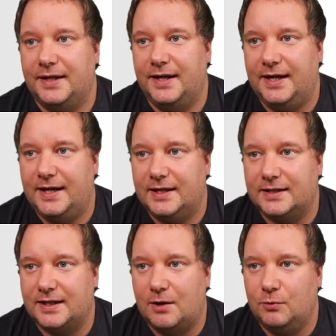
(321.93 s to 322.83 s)
and
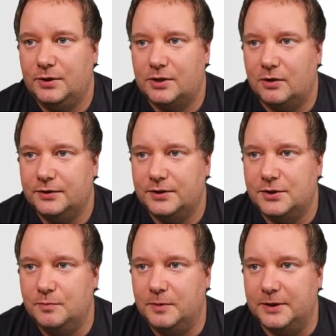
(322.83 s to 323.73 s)
I want to call the
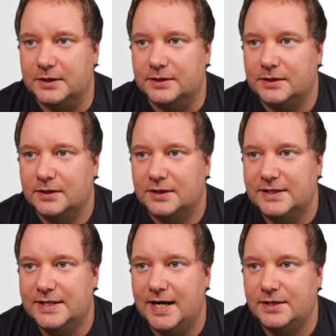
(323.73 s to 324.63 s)
duplicate
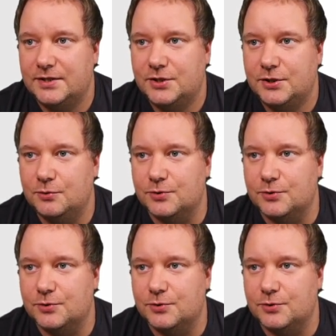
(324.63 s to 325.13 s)
date two.